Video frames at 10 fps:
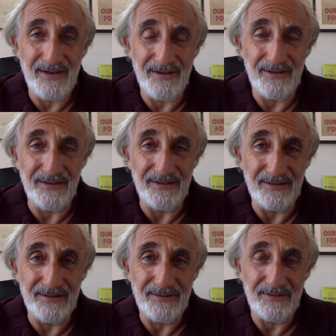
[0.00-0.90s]

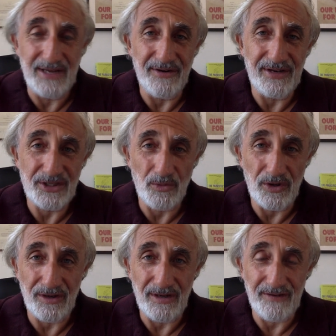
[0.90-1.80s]
uh, areas
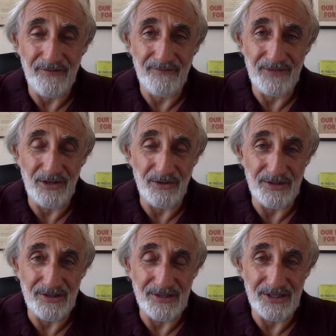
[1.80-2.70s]
where I, you know,
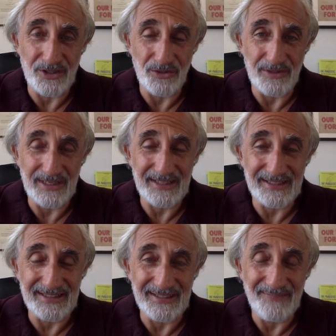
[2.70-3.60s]
is, is
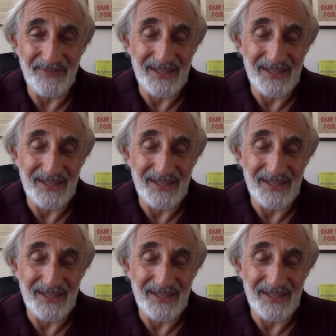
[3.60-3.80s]
uniquely